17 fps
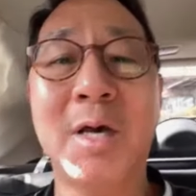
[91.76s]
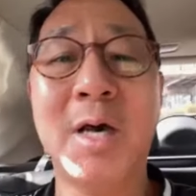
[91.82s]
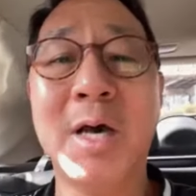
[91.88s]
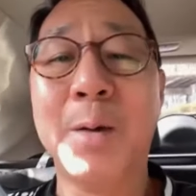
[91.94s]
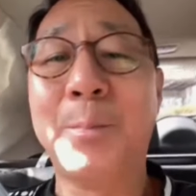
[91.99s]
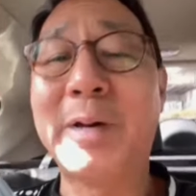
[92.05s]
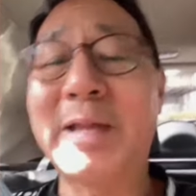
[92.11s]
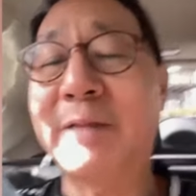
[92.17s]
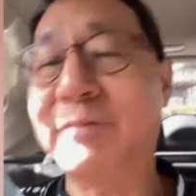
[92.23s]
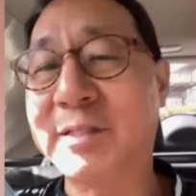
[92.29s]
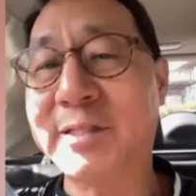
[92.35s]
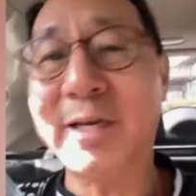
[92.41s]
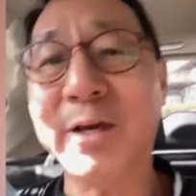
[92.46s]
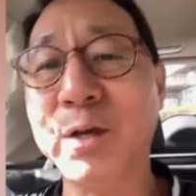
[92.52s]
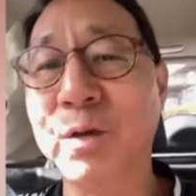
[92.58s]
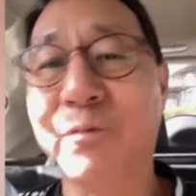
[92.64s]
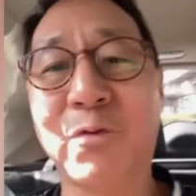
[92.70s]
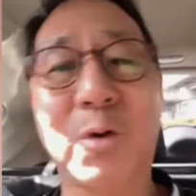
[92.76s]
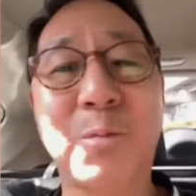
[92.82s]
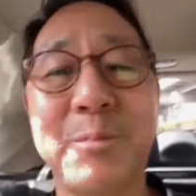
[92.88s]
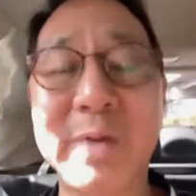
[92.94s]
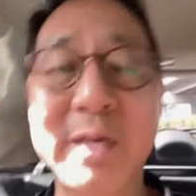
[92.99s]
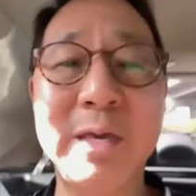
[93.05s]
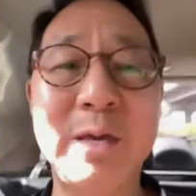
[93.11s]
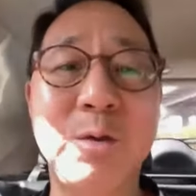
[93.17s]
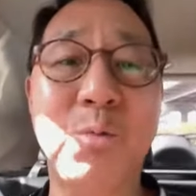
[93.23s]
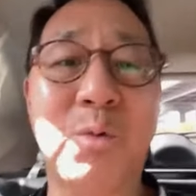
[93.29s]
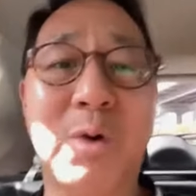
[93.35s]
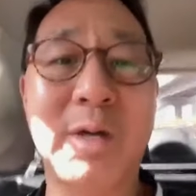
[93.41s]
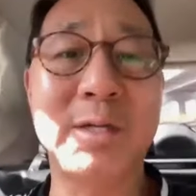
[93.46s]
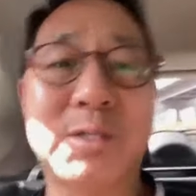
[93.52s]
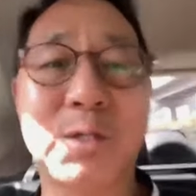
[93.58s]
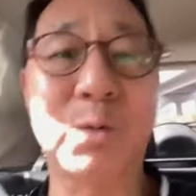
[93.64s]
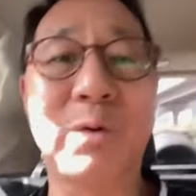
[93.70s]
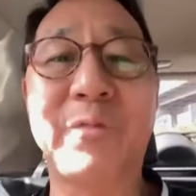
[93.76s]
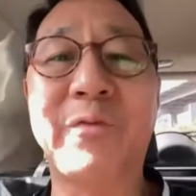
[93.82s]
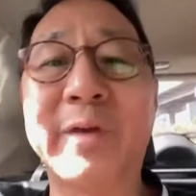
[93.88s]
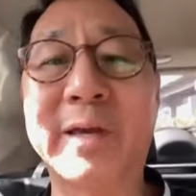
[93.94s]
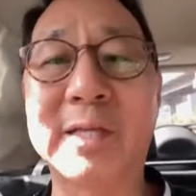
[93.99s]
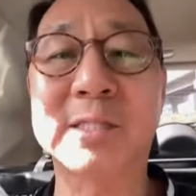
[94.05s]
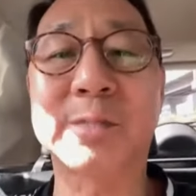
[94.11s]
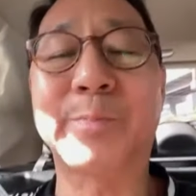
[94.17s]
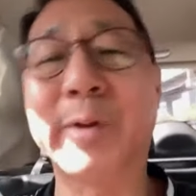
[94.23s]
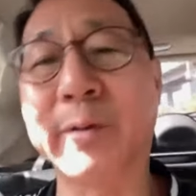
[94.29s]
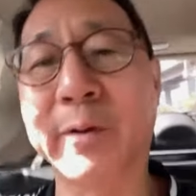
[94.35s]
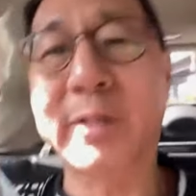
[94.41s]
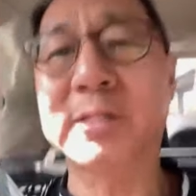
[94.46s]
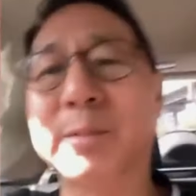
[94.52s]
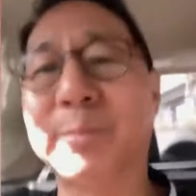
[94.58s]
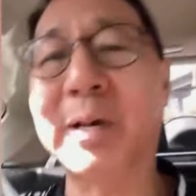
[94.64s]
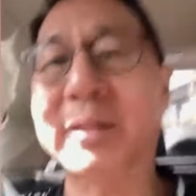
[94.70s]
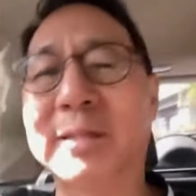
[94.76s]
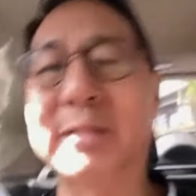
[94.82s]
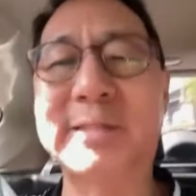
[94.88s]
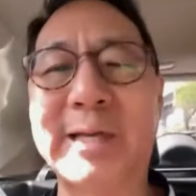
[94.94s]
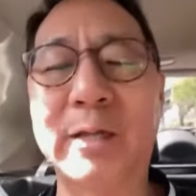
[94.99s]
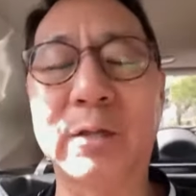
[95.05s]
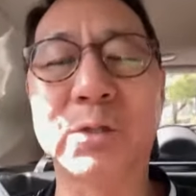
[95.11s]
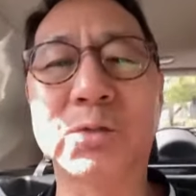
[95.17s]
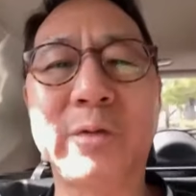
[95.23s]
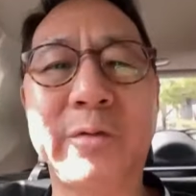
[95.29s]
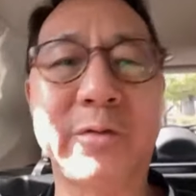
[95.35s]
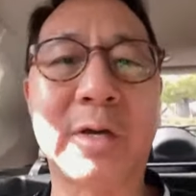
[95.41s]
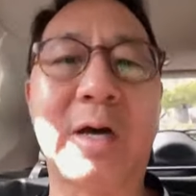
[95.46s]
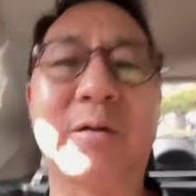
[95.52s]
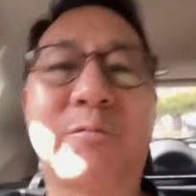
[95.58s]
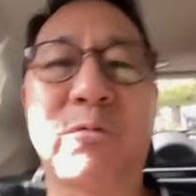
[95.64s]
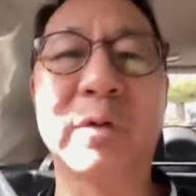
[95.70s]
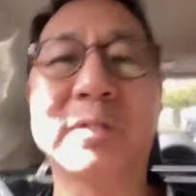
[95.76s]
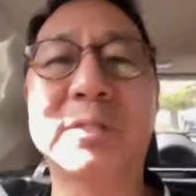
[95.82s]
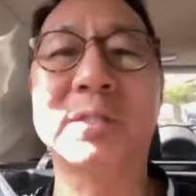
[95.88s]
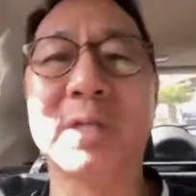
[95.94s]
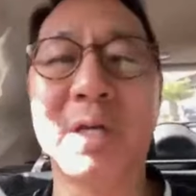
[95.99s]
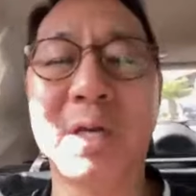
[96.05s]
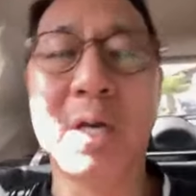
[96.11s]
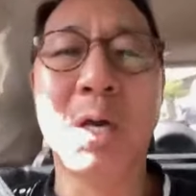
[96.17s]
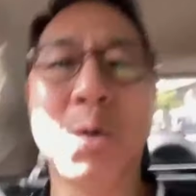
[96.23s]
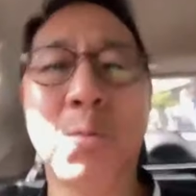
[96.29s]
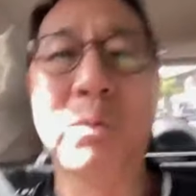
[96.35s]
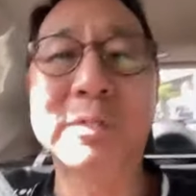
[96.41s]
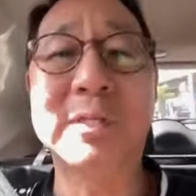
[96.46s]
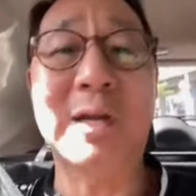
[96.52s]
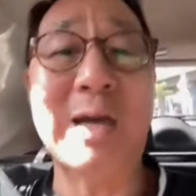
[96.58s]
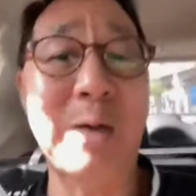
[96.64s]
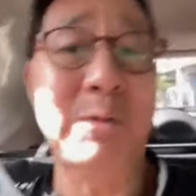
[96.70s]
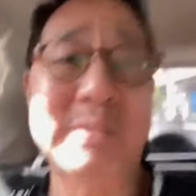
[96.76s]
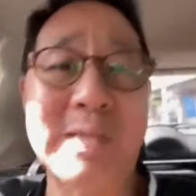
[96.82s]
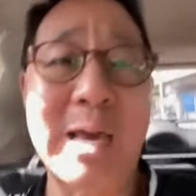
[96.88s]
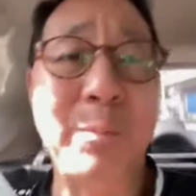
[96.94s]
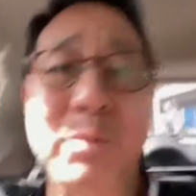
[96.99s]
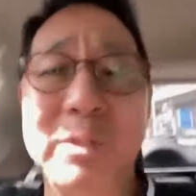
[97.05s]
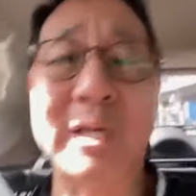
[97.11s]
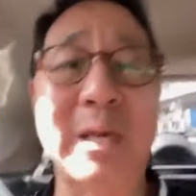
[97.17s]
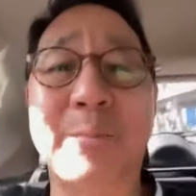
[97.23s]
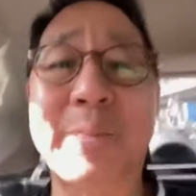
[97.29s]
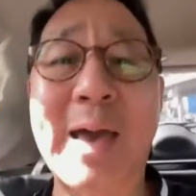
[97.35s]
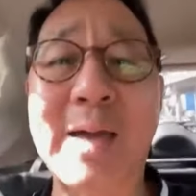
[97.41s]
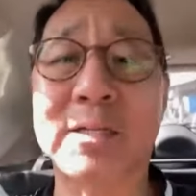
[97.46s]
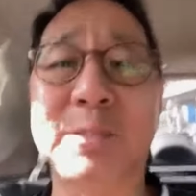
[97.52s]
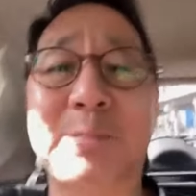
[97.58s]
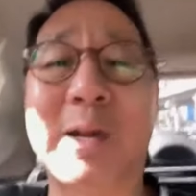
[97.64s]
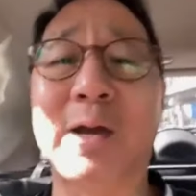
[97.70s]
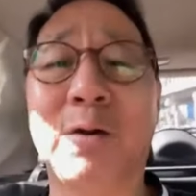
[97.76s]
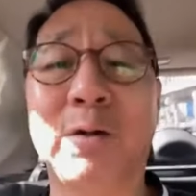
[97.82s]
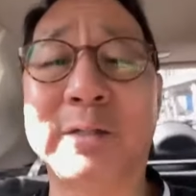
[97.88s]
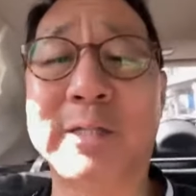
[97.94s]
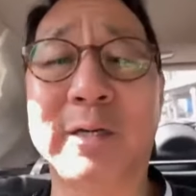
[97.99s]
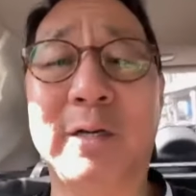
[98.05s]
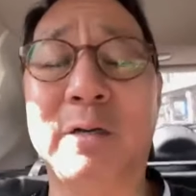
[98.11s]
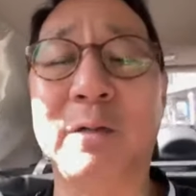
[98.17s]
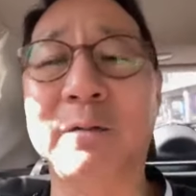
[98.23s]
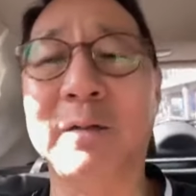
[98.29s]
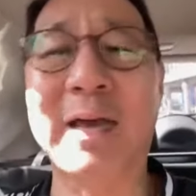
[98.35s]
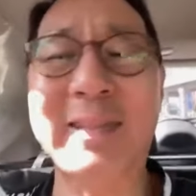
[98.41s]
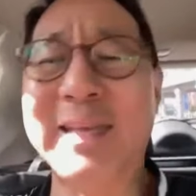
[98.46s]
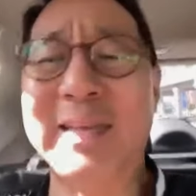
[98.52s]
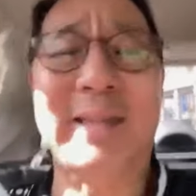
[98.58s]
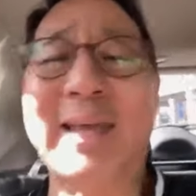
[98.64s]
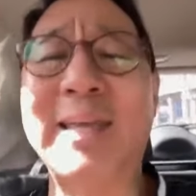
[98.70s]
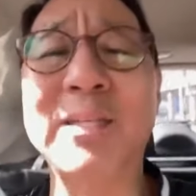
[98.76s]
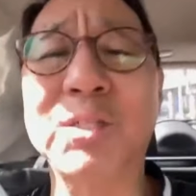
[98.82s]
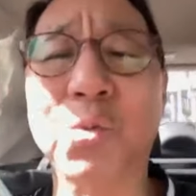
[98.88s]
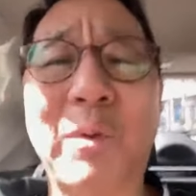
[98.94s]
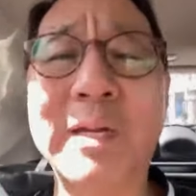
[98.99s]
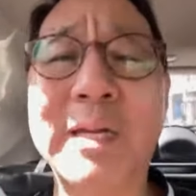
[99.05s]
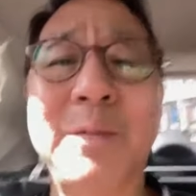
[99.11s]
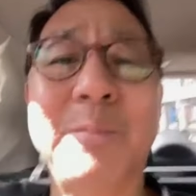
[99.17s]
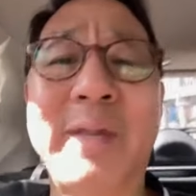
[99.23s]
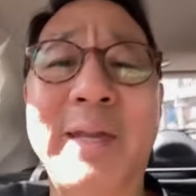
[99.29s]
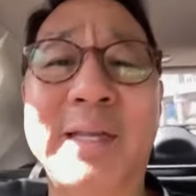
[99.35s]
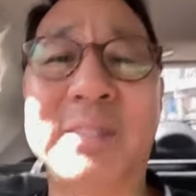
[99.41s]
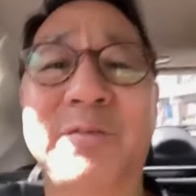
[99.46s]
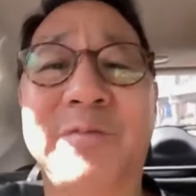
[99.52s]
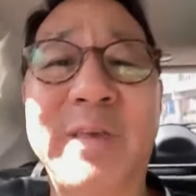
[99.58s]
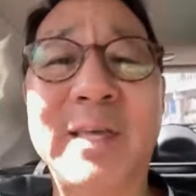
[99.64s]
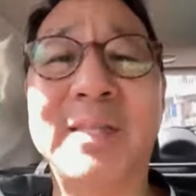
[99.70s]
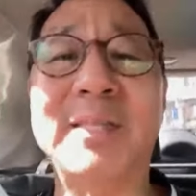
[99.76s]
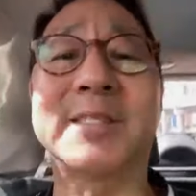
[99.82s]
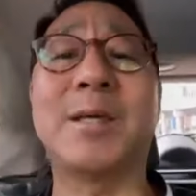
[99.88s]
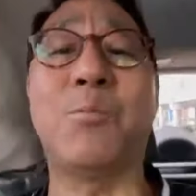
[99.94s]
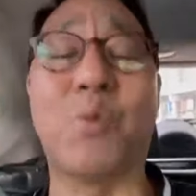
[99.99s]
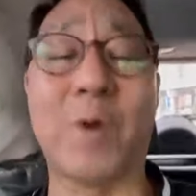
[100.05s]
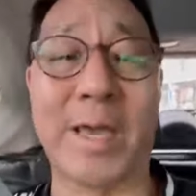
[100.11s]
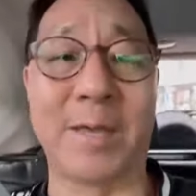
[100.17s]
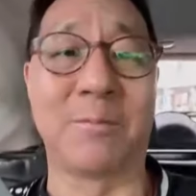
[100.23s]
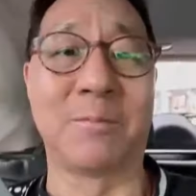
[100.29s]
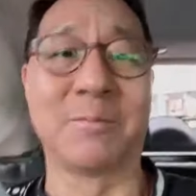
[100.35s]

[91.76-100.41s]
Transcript: But I have to tell you, for me, one terrific experience about the Taylor Swift conference was that I was able to get back to my hotel, I think like in 20 minutes via the subway.